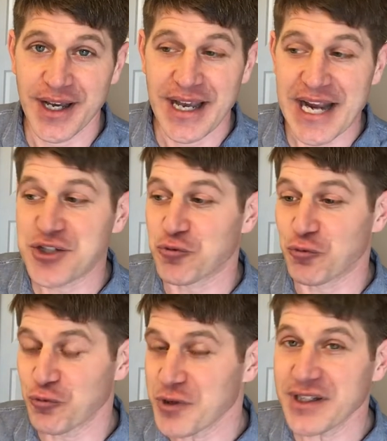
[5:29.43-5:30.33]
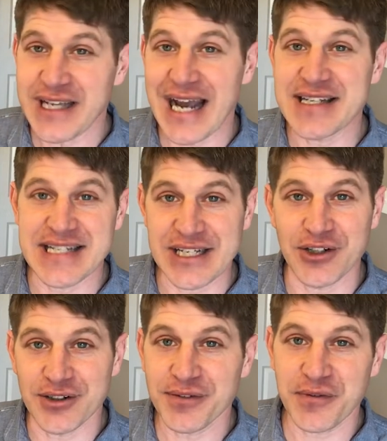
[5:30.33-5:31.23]
It's really
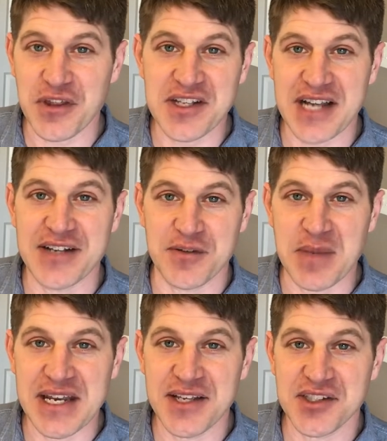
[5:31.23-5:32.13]
ideal for these kinds of meetings